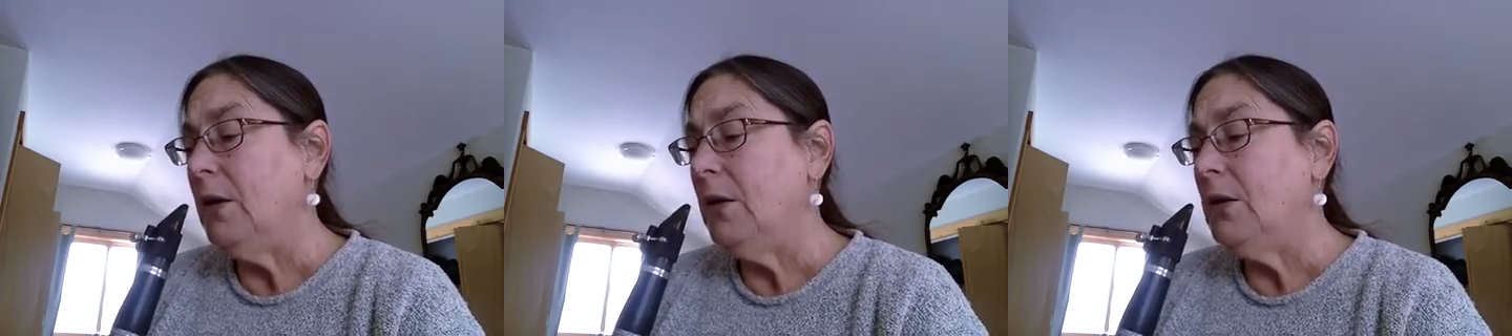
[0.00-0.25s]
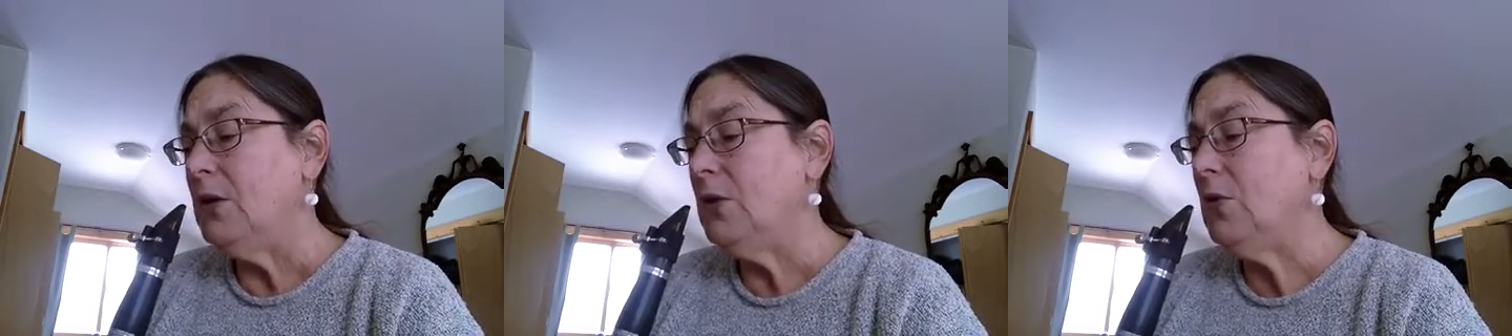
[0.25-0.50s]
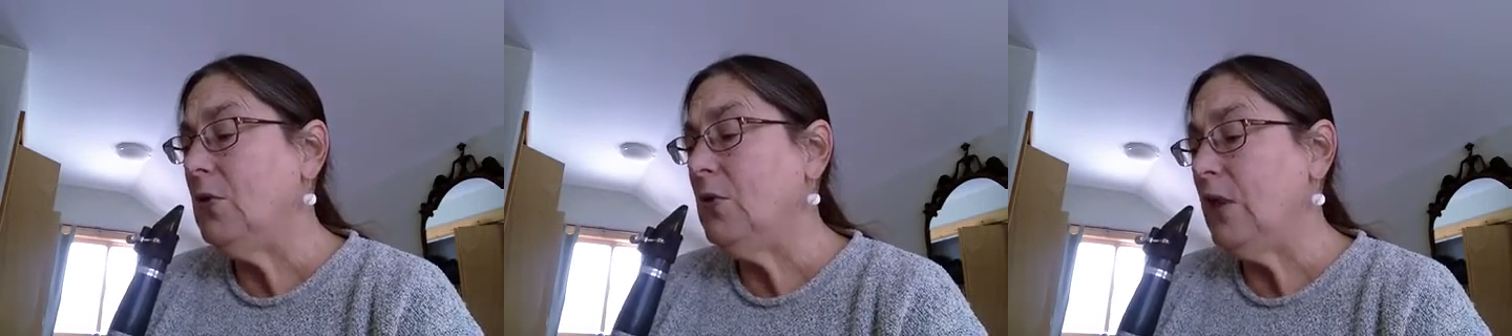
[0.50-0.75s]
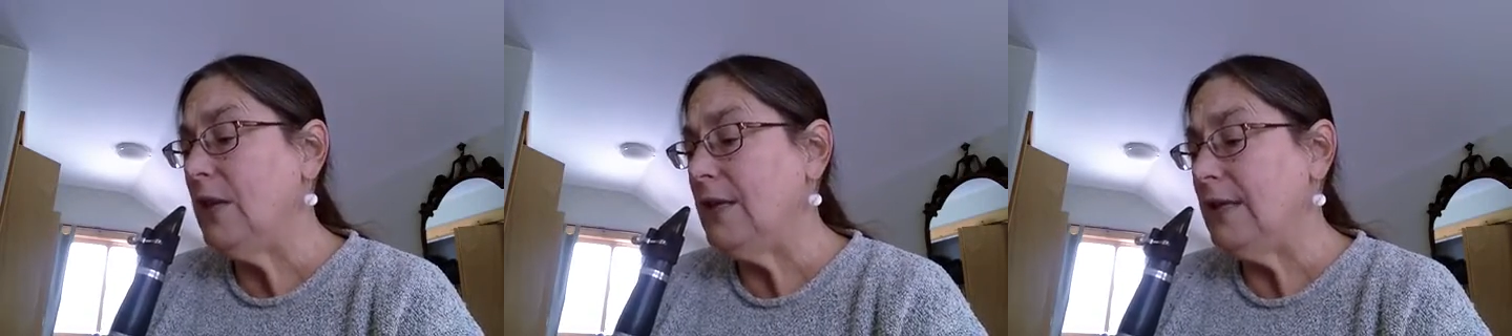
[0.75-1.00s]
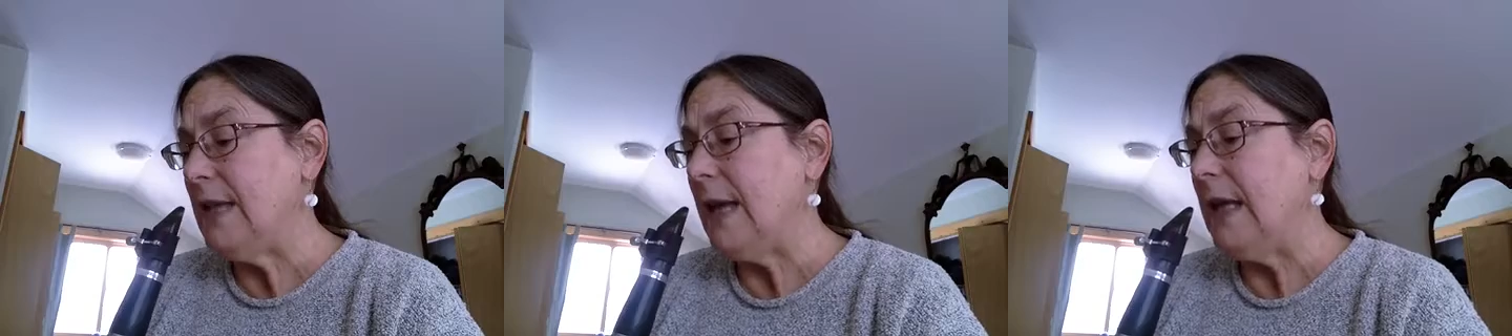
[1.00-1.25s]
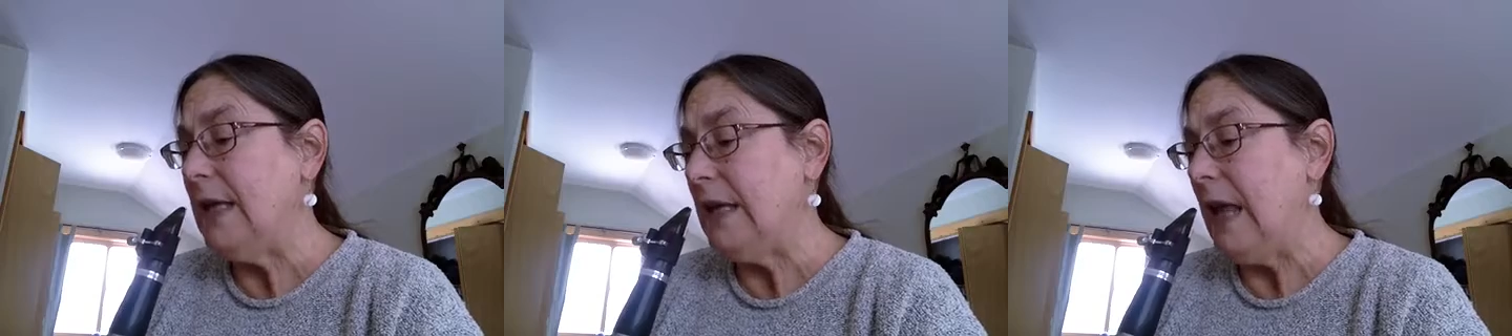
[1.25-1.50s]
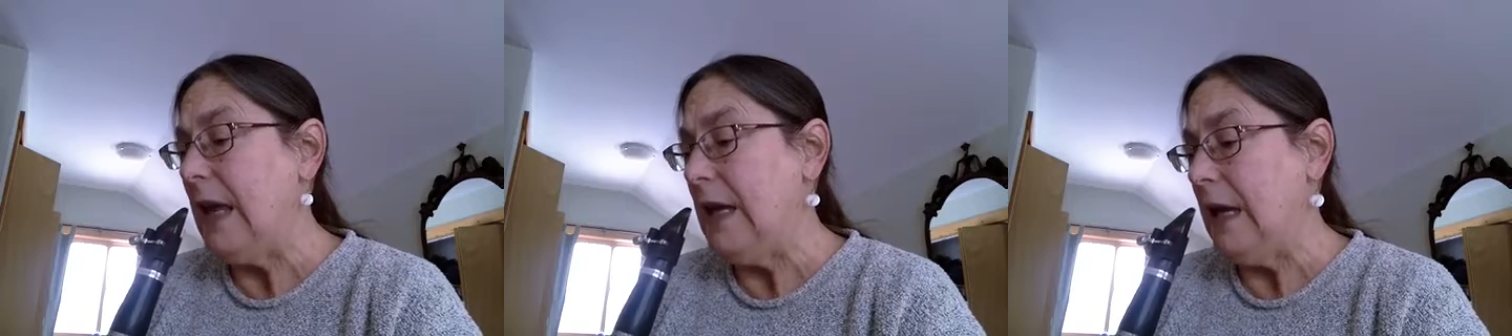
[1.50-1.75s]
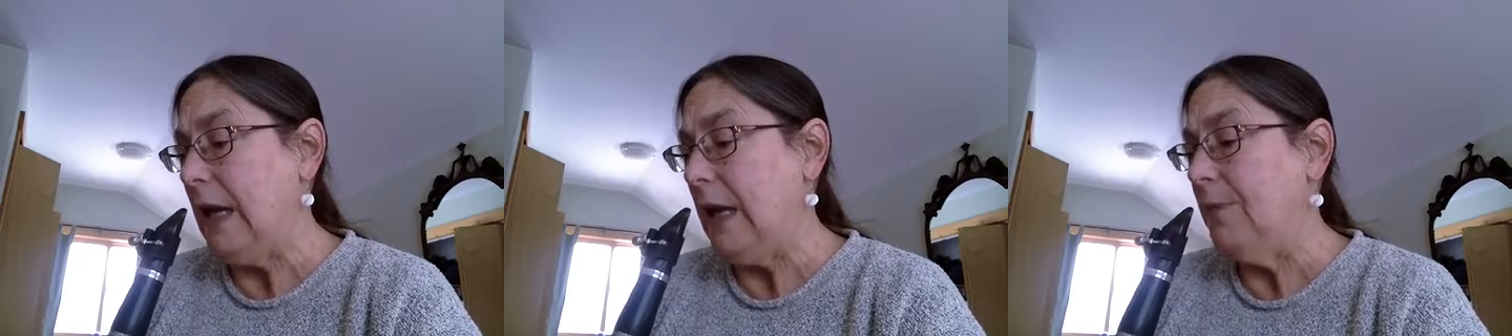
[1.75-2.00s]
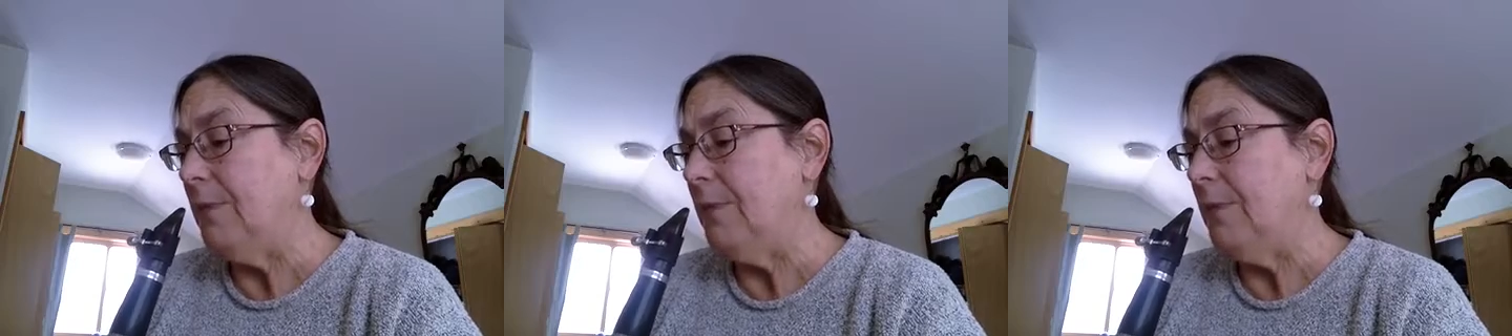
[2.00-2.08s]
to the second ending.